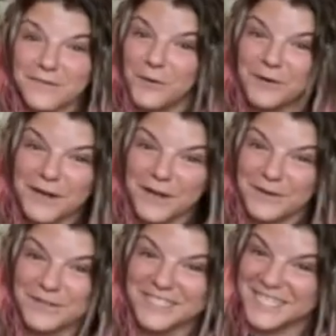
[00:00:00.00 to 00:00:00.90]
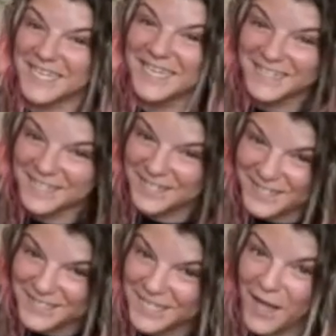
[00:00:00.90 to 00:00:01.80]
Oreos.
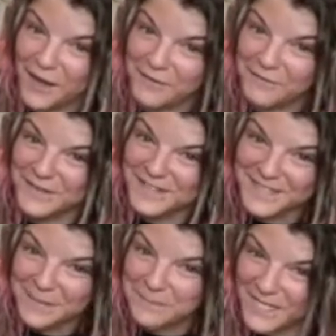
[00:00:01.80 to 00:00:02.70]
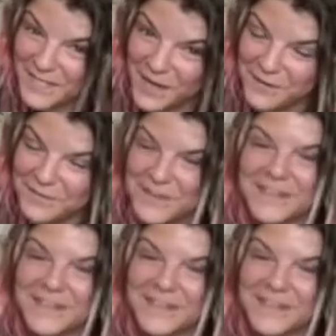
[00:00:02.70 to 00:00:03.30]
Love. Big love.